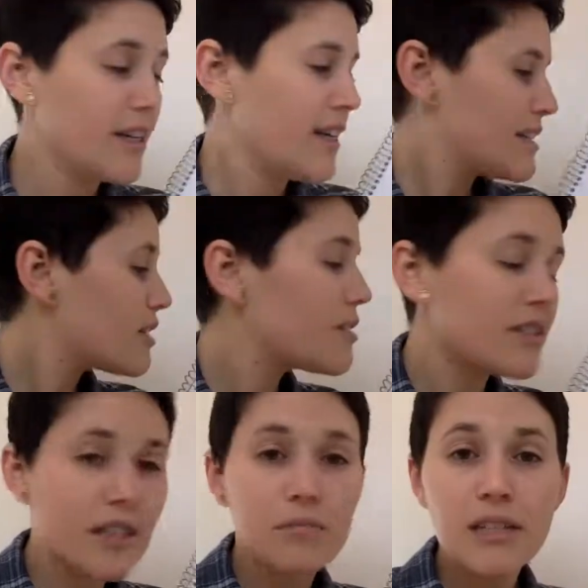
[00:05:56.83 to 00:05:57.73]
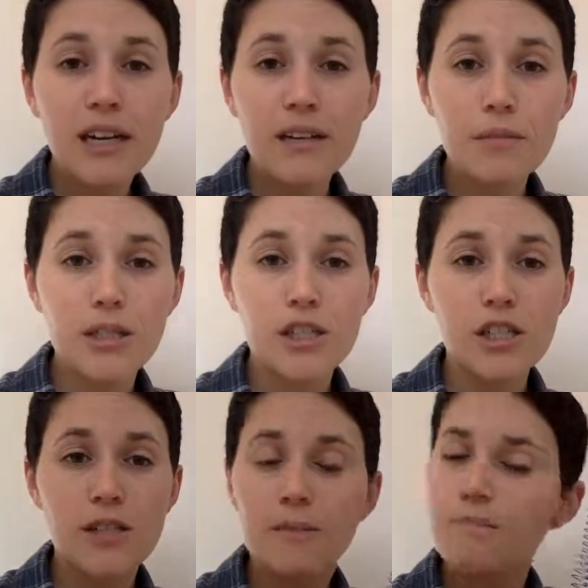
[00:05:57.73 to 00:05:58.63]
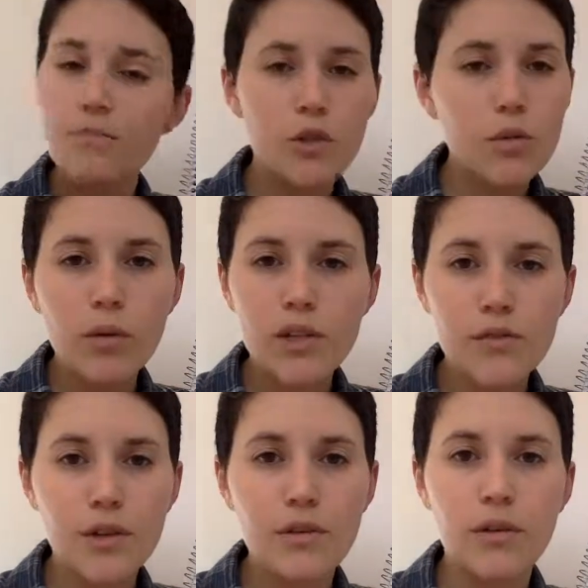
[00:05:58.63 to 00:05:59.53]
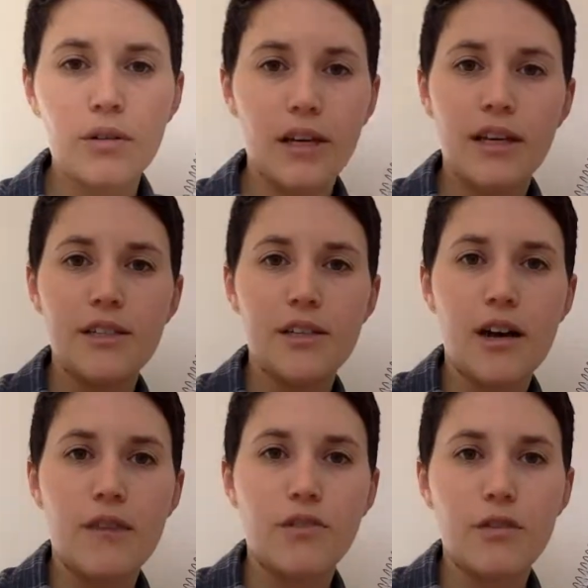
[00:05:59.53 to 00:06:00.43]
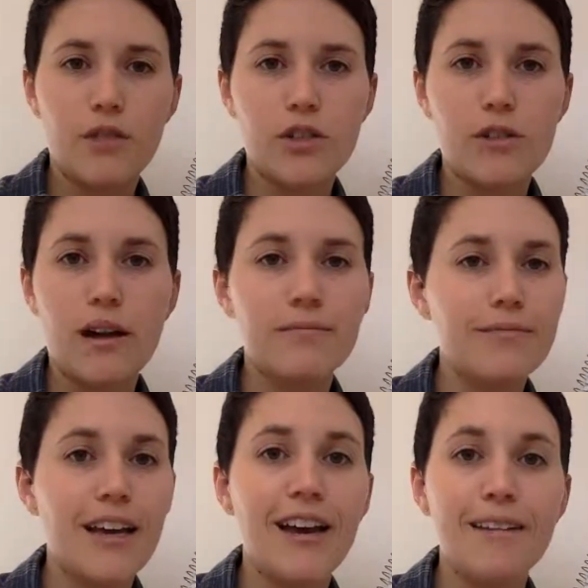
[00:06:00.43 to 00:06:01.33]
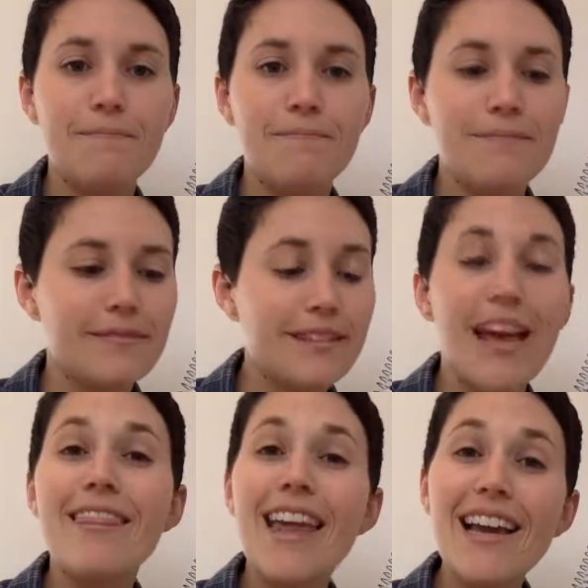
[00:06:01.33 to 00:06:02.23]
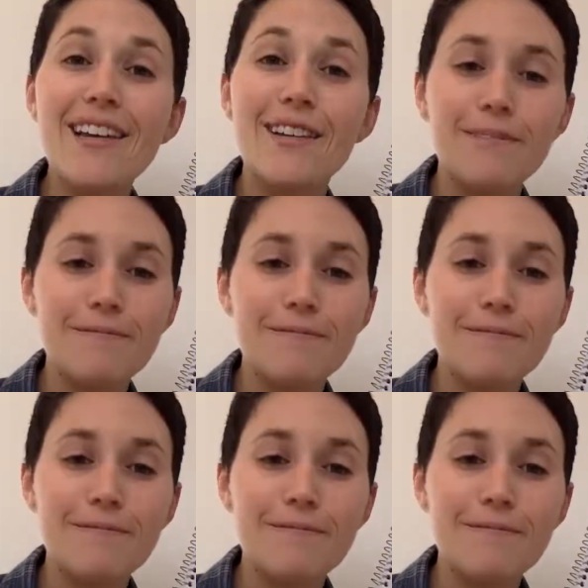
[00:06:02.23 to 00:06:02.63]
It's a little intimidating, but just do what works for you. It'll get easier after the first round. And thank you.